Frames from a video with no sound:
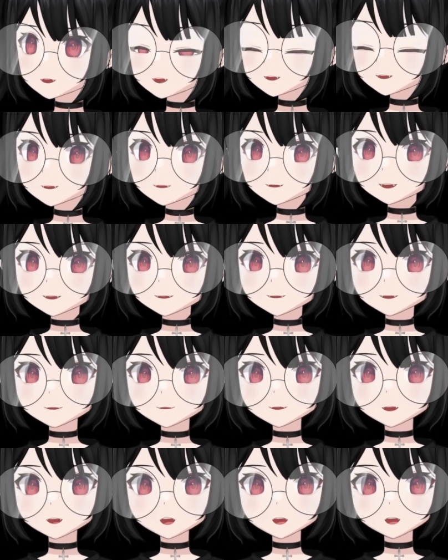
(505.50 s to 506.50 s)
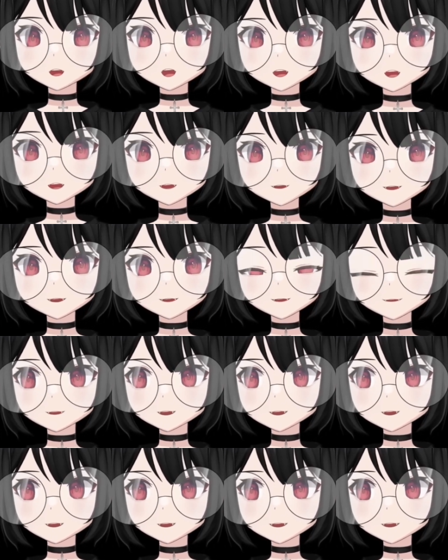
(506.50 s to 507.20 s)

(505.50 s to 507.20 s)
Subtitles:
That is a very weird thing to say.